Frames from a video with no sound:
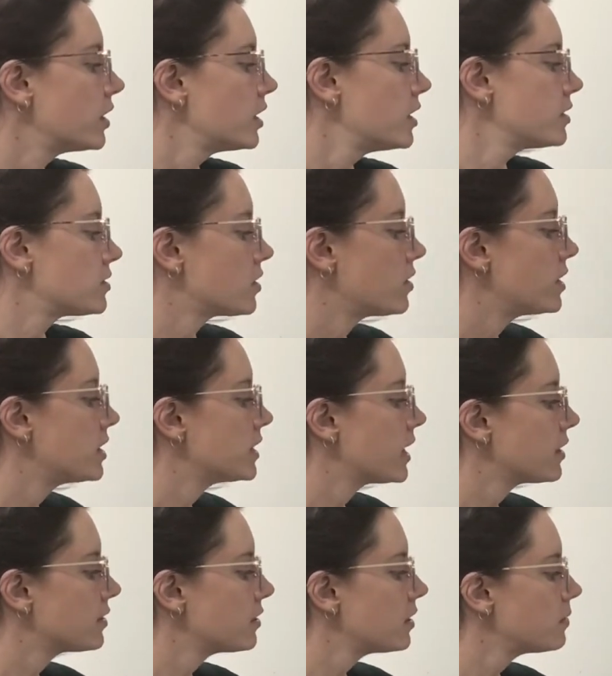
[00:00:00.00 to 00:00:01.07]
So in
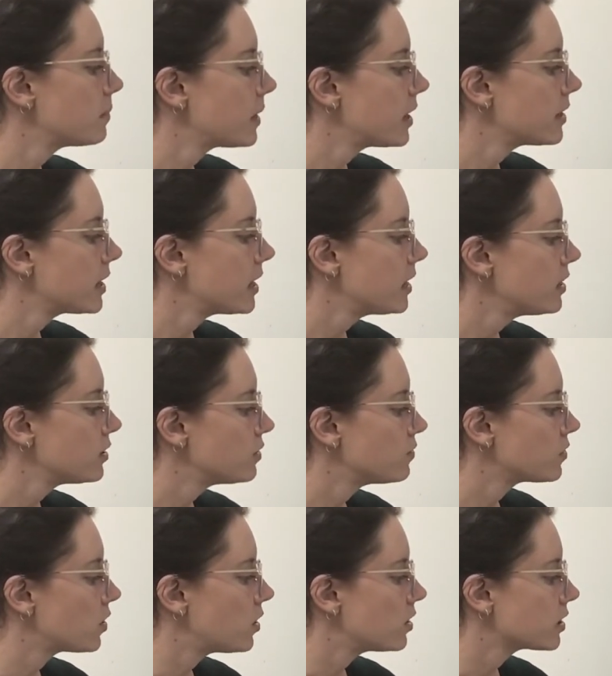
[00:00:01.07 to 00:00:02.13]
that third bar there, you've
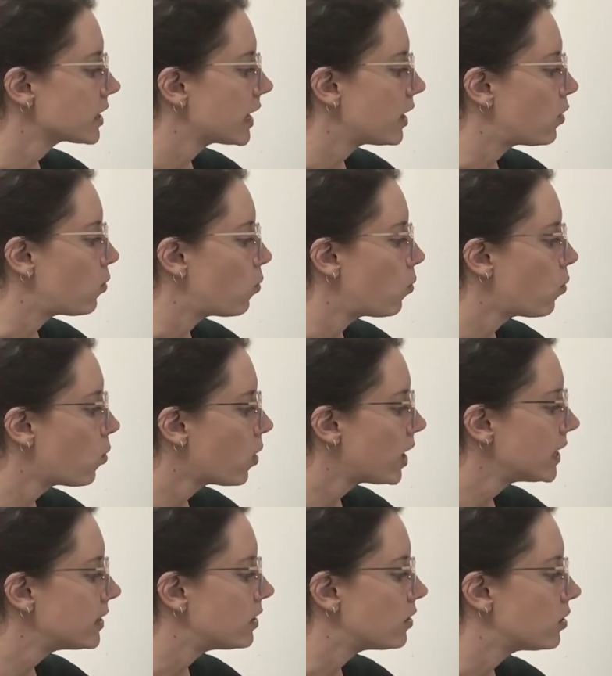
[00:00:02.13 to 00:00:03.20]
got count
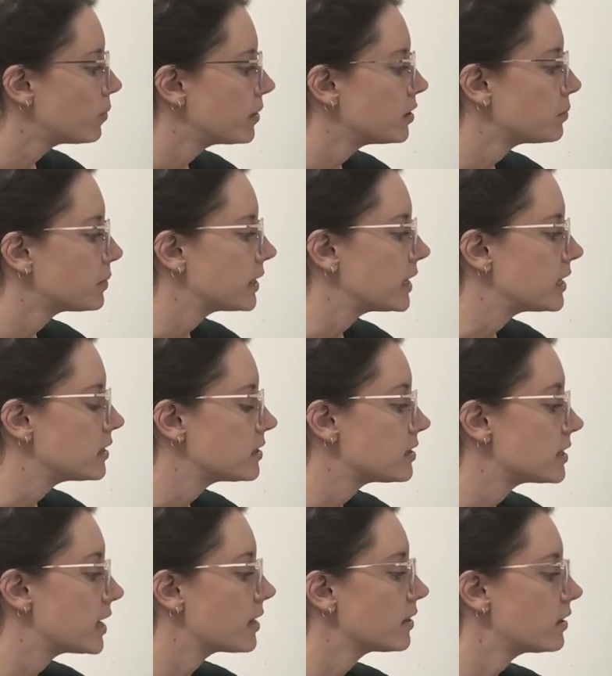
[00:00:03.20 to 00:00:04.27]
1 when you're playing
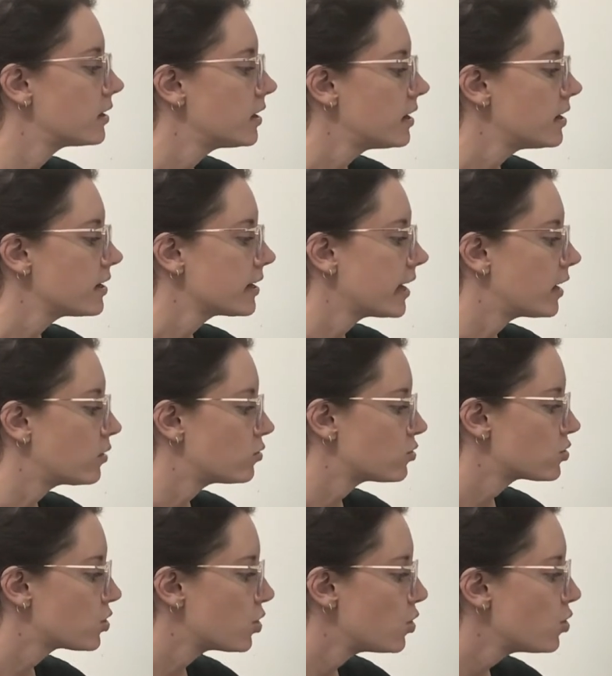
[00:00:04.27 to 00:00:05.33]
together, count
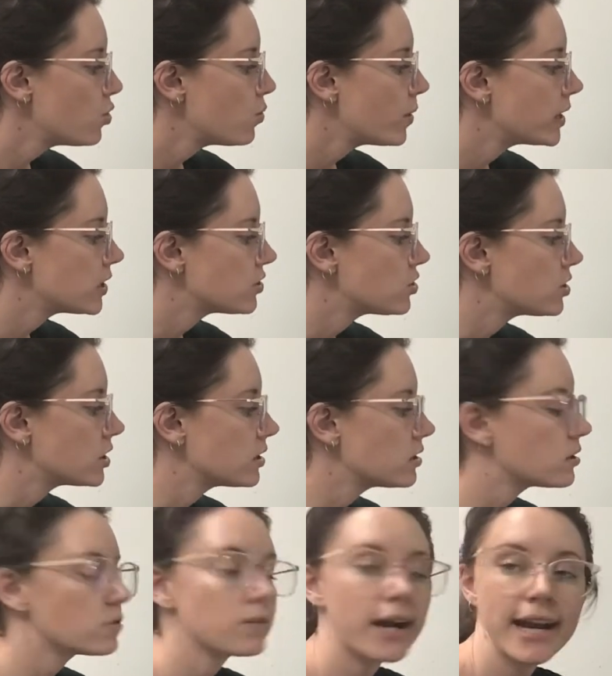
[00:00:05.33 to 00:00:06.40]
2 when it's just
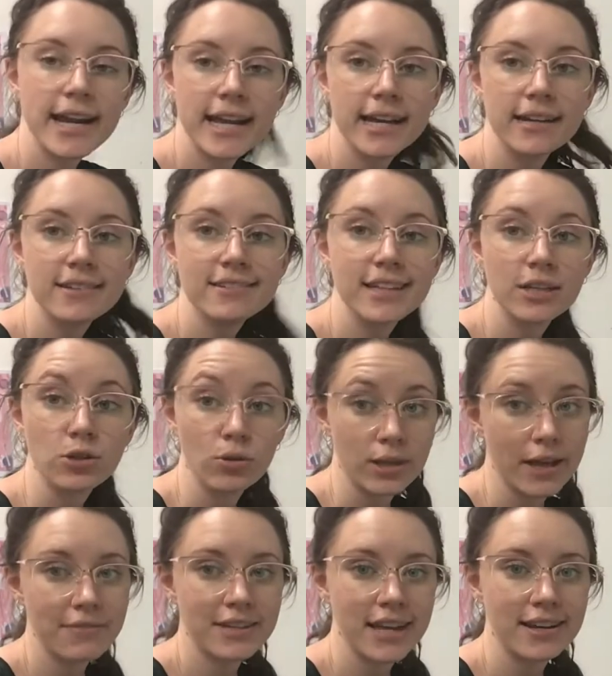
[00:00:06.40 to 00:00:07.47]
the right hand and your
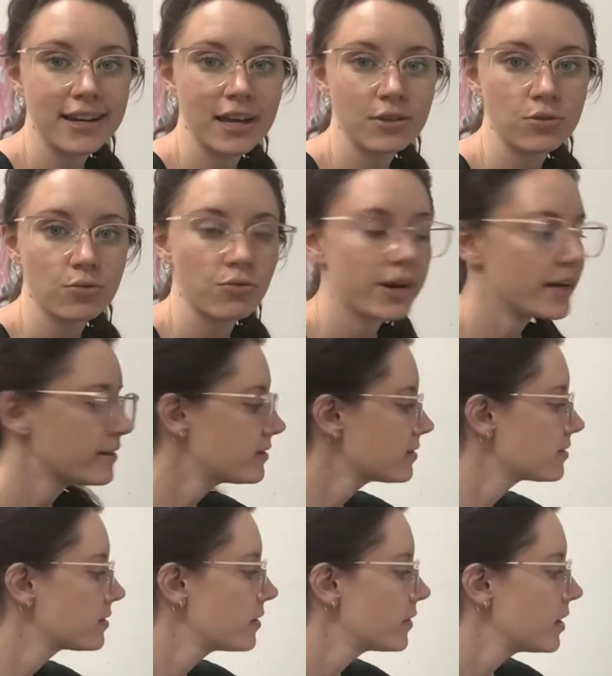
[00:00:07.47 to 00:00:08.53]
left hand has a rest,
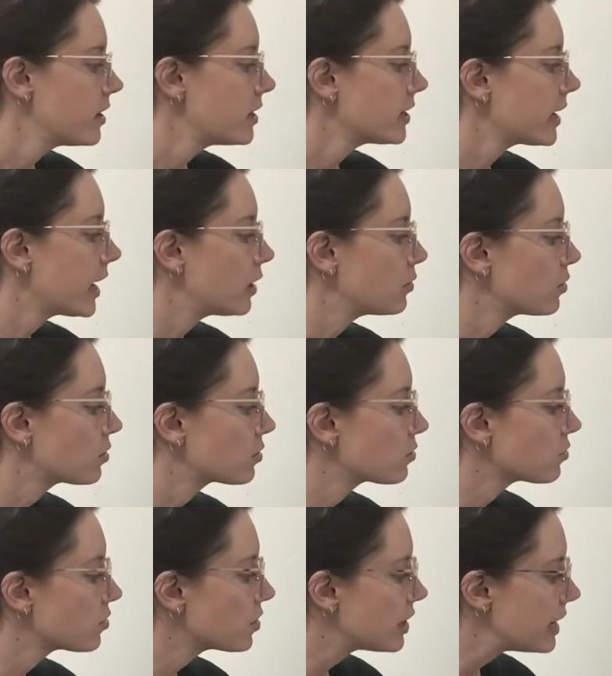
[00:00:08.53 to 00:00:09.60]
count
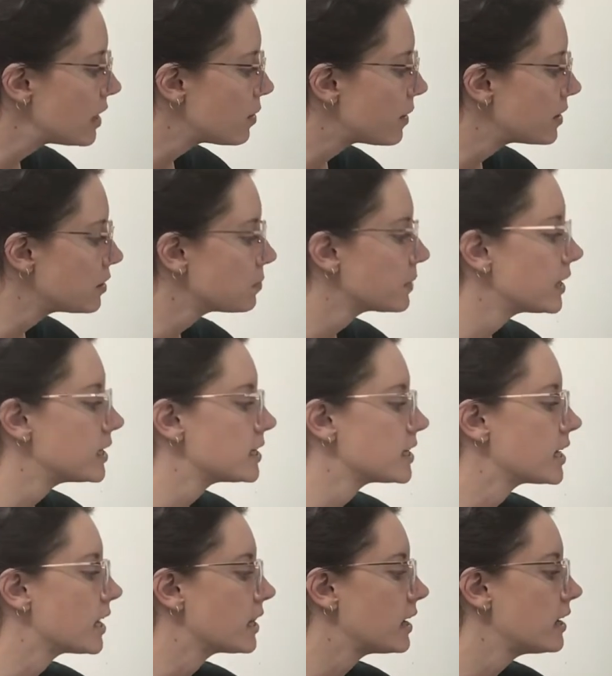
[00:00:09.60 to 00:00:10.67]
3 when you play
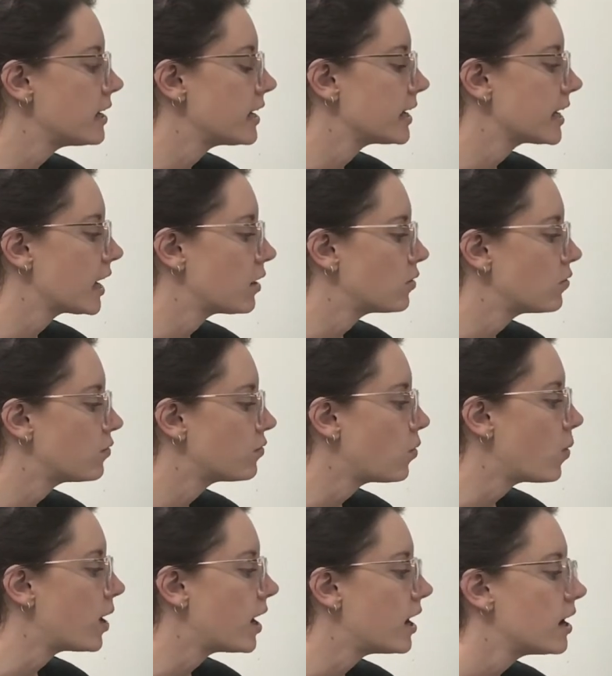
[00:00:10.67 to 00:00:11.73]
together, and count
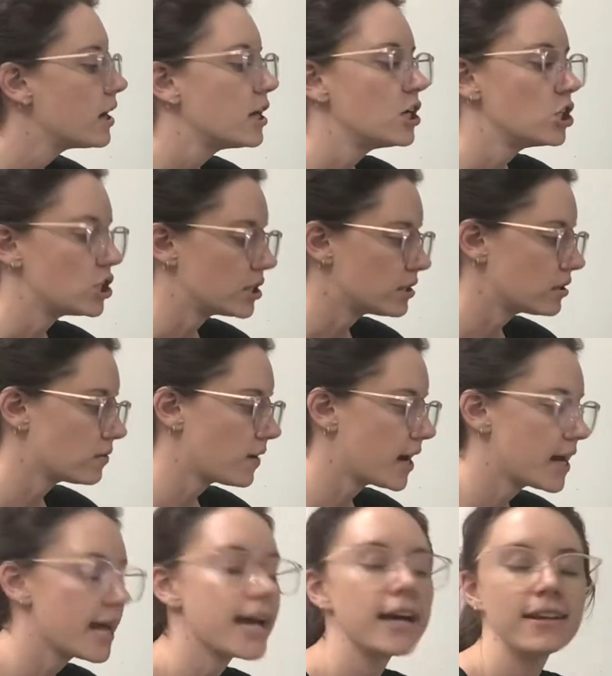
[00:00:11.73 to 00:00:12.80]
4 just the right
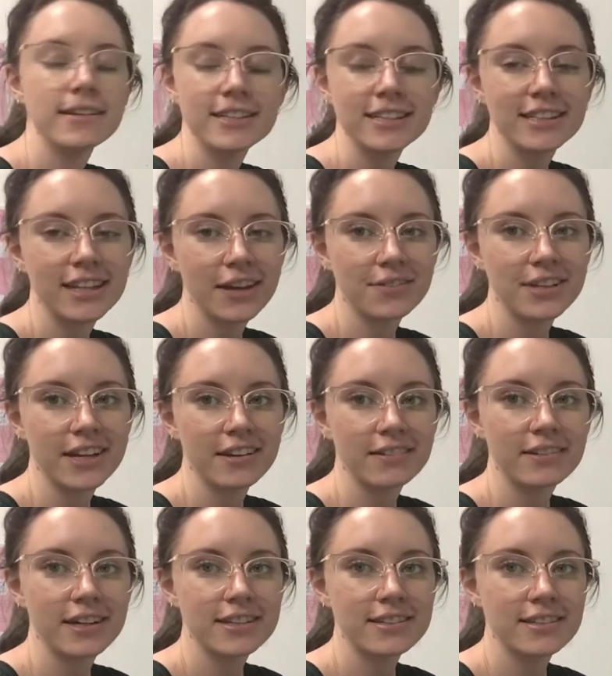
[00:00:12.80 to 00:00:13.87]
hand, left hand
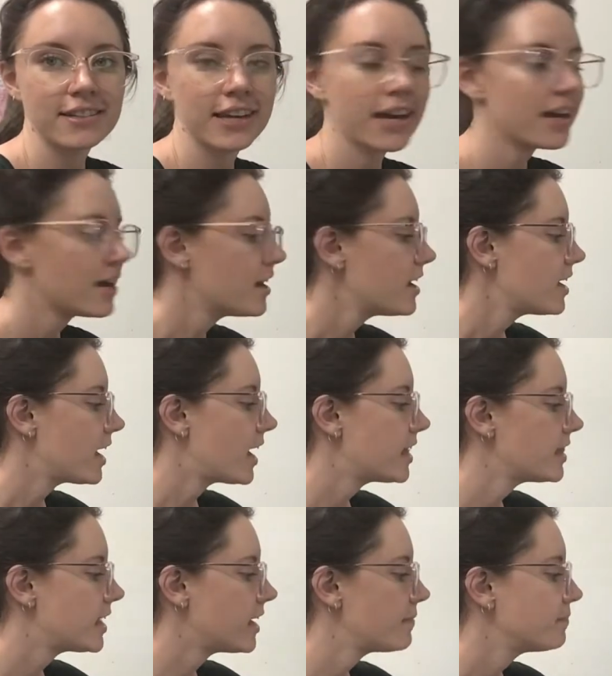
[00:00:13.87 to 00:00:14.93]
rest, okay? And
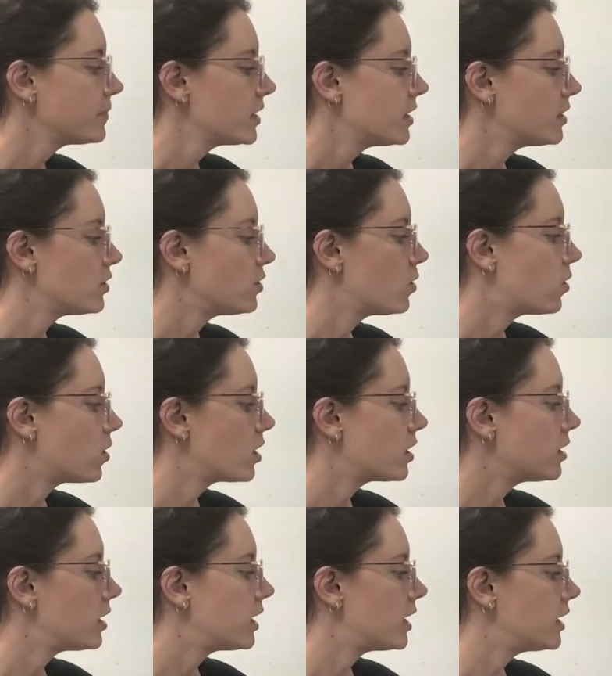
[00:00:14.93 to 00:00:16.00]
then your
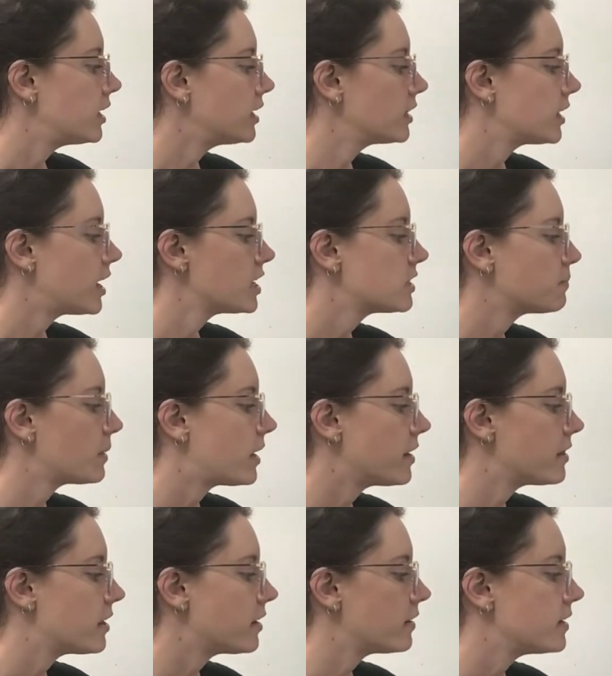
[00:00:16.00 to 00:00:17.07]
last bar
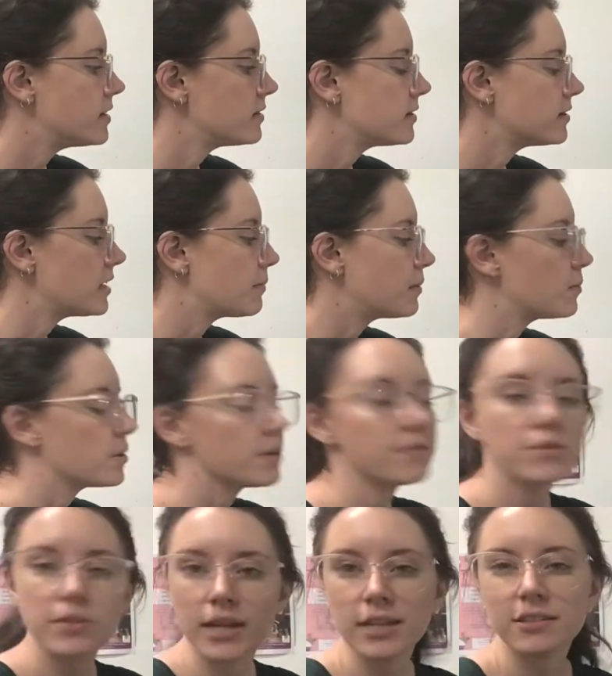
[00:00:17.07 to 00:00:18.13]
there is a semi-brief,
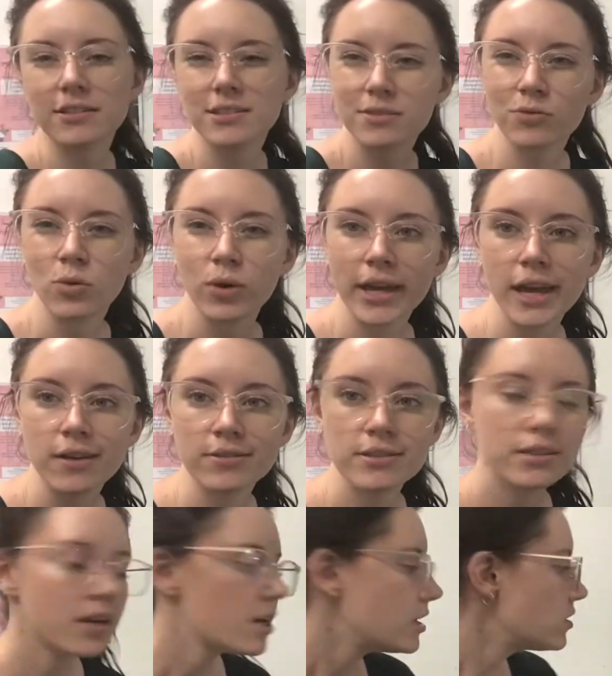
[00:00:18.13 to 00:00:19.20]
so that's just 4 counts.
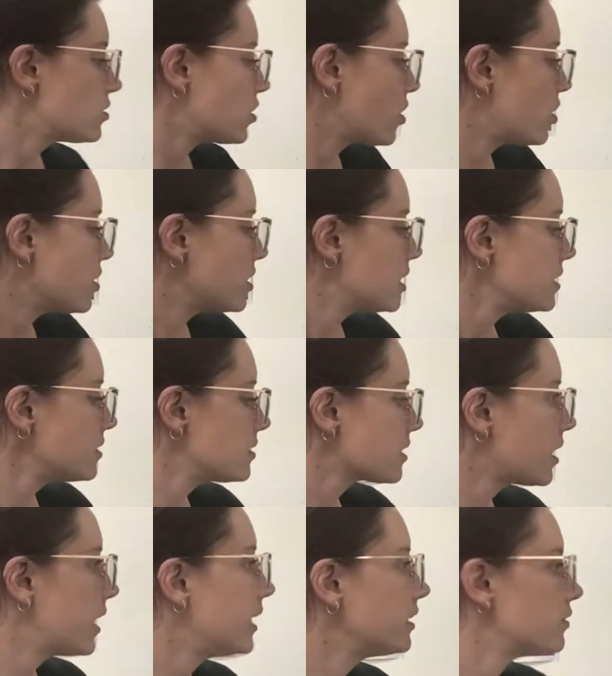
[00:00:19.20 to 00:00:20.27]
So this is
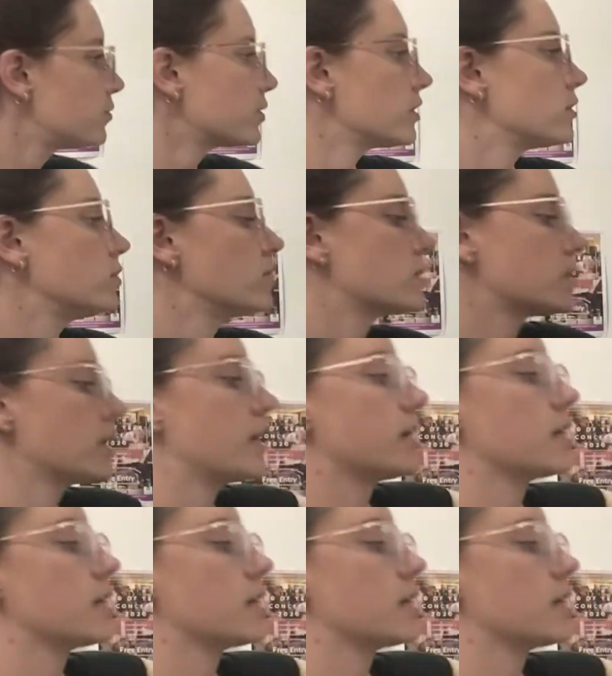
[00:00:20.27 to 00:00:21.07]
kind of what it looks like